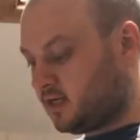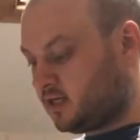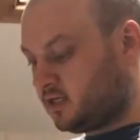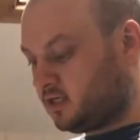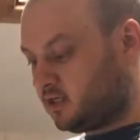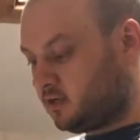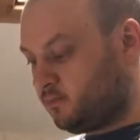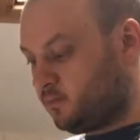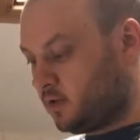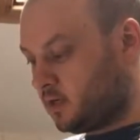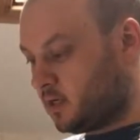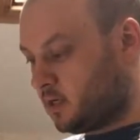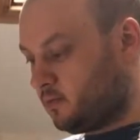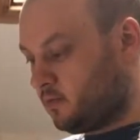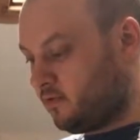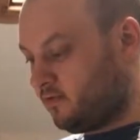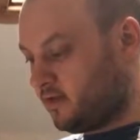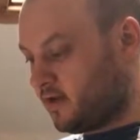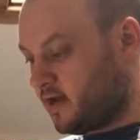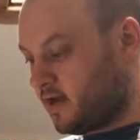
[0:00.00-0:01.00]
test you can put it
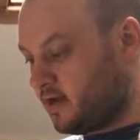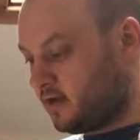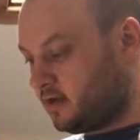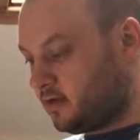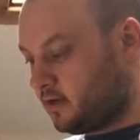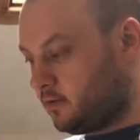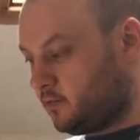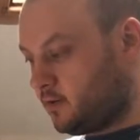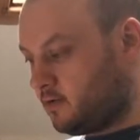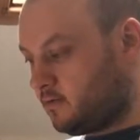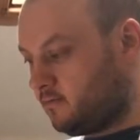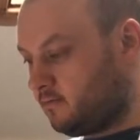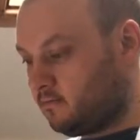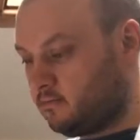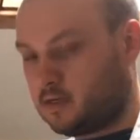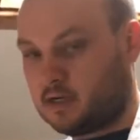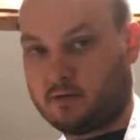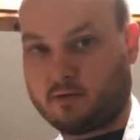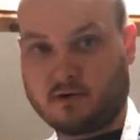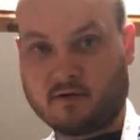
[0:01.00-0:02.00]
above your head and it won't
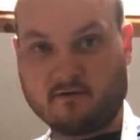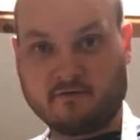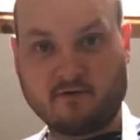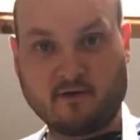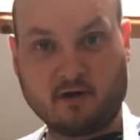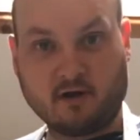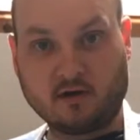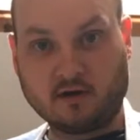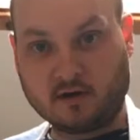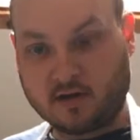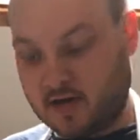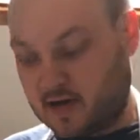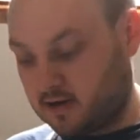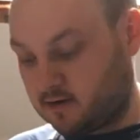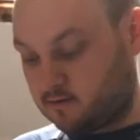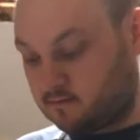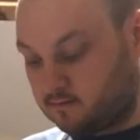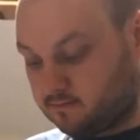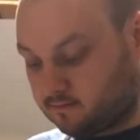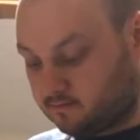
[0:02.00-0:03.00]
fall on your
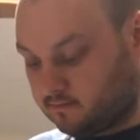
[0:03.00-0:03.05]
head.